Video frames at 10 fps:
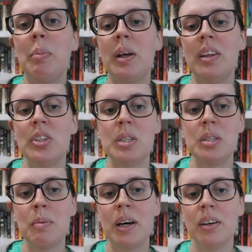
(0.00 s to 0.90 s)
But this
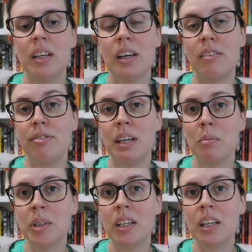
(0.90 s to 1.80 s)
is about a
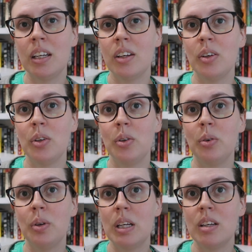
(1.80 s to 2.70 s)
family
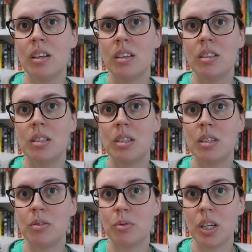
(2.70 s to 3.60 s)
who
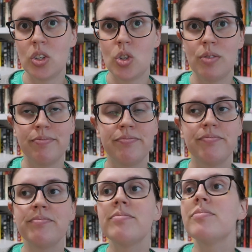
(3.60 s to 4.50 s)
is rich.
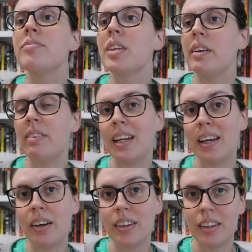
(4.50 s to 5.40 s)
You find
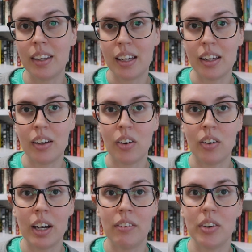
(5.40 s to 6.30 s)
out that they
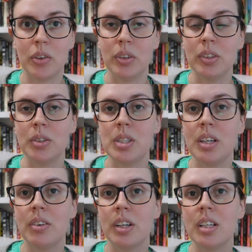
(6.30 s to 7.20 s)
all have their own little
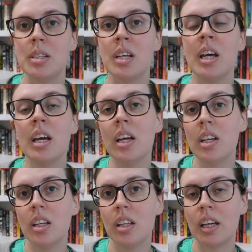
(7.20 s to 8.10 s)
secrets.
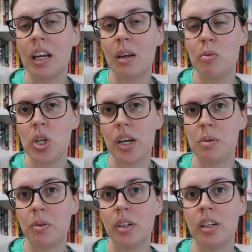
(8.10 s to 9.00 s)
A guy named
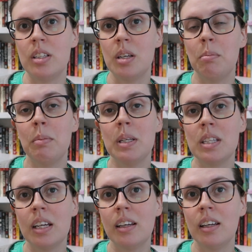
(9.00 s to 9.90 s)
Jasper ends up
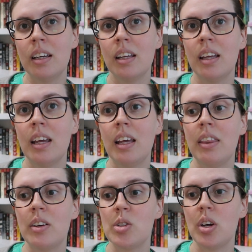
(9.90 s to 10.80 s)
missing.
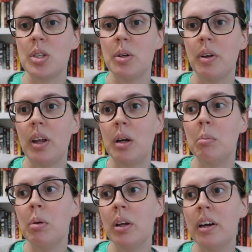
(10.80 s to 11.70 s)
There's also a lot
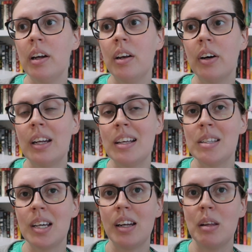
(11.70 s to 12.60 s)
of blood on
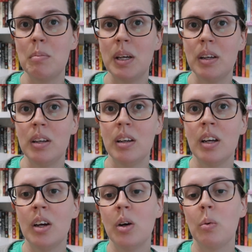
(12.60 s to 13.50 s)
his side of the bed
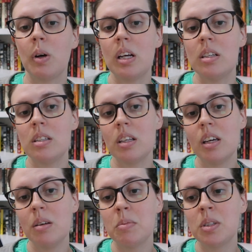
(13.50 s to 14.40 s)
where he
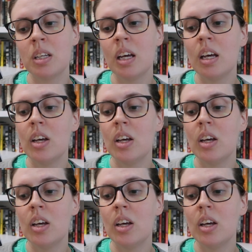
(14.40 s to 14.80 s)
sleeps.